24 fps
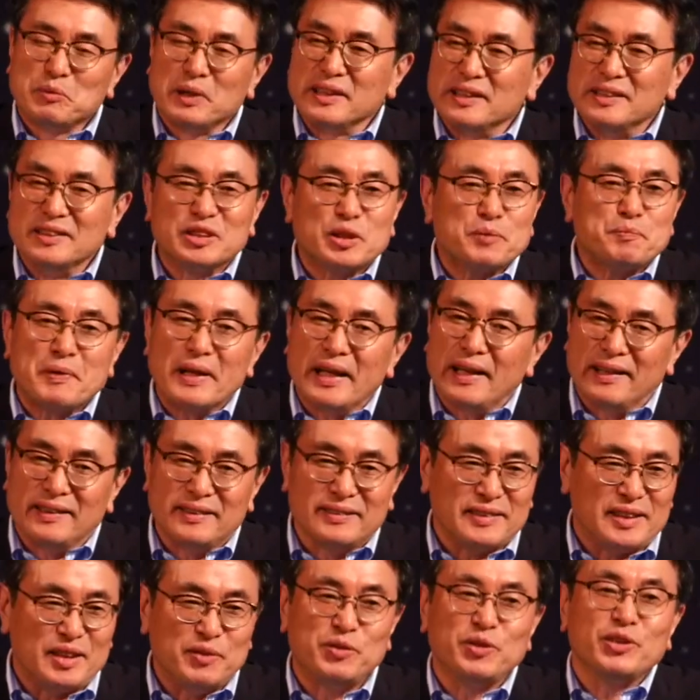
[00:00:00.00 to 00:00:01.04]
but in
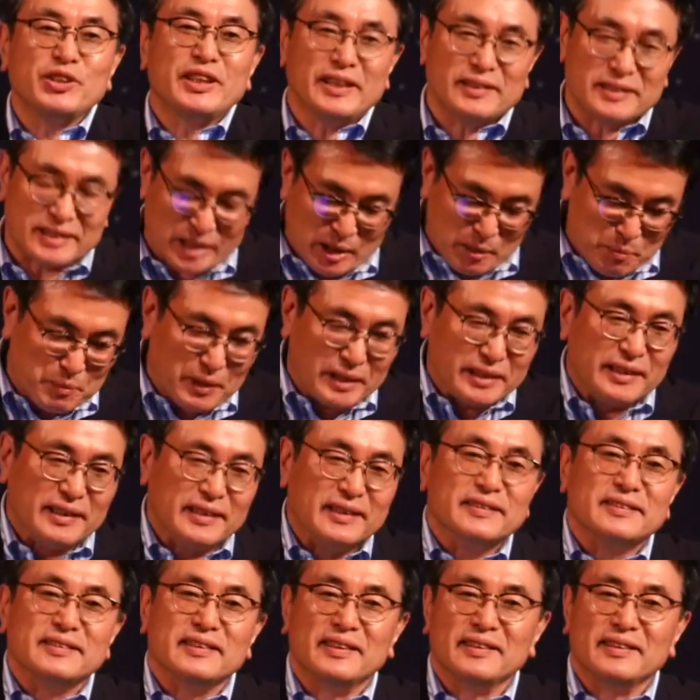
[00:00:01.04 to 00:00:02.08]
Japan, if you hit somebody,